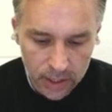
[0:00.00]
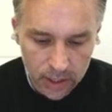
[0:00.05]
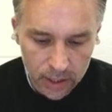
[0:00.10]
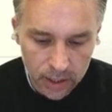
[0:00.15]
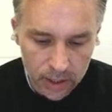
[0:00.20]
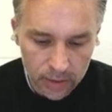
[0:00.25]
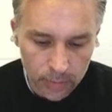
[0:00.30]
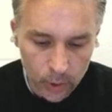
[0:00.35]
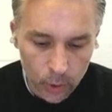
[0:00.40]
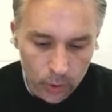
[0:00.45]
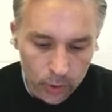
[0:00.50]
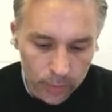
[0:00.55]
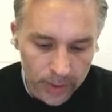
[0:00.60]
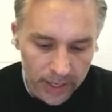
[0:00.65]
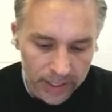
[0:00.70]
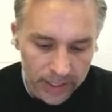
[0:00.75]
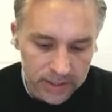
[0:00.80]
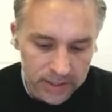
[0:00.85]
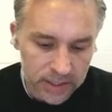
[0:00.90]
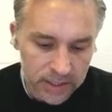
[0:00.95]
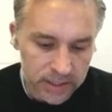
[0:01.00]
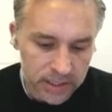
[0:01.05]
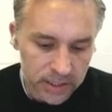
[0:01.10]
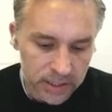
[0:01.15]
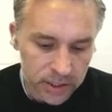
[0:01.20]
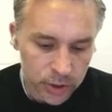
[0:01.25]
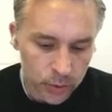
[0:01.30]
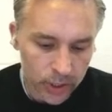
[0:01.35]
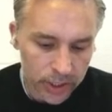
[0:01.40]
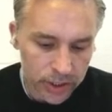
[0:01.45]
um, or back to the
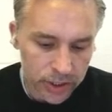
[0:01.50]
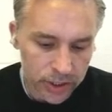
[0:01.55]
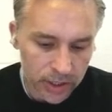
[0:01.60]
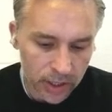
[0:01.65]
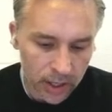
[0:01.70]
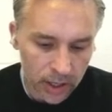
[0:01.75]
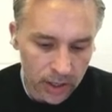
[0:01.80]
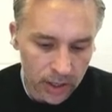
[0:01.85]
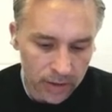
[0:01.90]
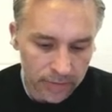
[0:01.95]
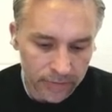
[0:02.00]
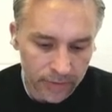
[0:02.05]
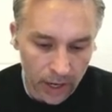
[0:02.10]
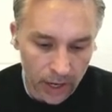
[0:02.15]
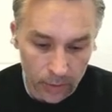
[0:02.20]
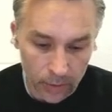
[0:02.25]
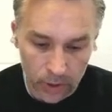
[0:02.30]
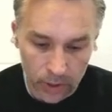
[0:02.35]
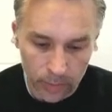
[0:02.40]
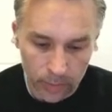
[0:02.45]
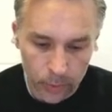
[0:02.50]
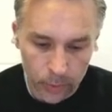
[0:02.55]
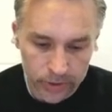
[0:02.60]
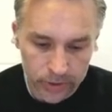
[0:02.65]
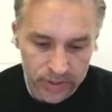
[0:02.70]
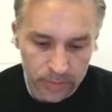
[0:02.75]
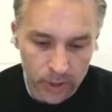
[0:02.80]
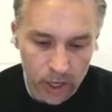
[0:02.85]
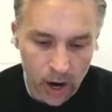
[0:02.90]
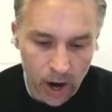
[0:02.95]
situation of i want to put
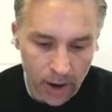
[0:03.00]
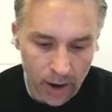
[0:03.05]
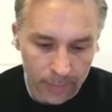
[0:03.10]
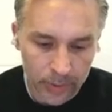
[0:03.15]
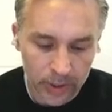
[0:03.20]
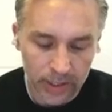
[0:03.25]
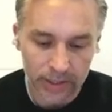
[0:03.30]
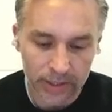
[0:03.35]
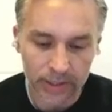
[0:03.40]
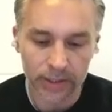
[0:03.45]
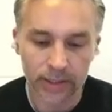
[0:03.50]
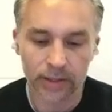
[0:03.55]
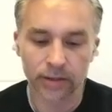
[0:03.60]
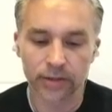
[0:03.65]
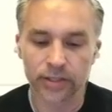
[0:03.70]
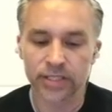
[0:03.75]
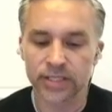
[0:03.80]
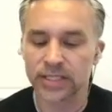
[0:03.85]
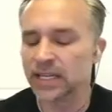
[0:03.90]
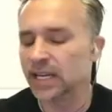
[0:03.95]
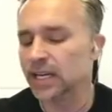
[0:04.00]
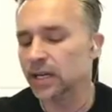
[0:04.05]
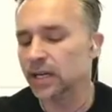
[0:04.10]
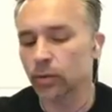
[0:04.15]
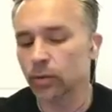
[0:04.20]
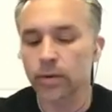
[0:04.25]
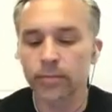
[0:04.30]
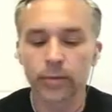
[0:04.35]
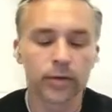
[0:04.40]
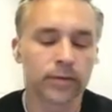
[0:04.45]
some copy in here and just need to
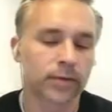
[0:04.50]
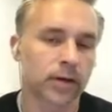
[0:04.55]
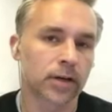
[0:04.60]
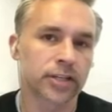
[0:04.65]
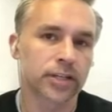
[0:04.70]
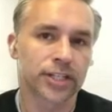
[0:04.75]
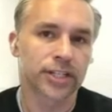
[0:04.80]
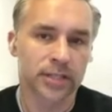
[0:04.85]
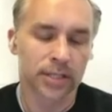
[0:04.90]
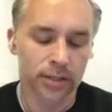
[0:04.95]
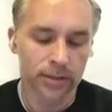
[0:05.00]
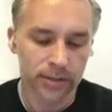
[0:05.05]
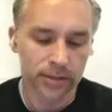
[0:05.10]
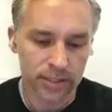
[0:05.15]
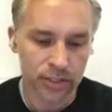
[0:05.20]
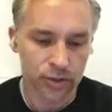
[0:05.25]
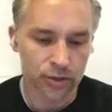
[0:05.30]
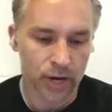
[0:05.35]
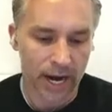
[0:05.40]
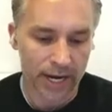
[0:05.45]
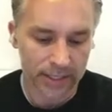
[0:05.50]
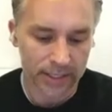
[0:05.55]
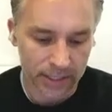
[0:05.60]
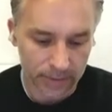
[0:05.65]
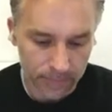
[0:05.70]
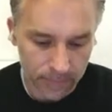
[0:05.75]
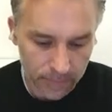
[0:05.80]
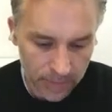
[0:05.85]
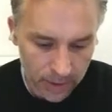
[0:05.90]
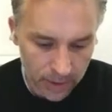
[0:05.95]
remove her she's a little
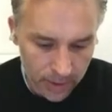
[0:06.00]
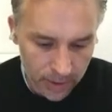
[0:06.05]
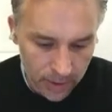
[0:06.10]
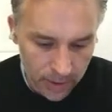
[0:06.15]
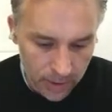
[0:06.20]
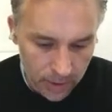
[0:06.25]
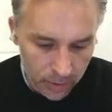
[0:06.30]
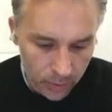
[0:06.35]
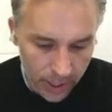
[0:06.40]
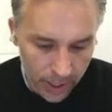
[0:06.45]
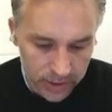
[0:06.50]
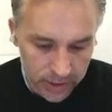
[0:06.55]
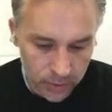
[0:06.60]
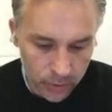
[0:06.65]
distracting right?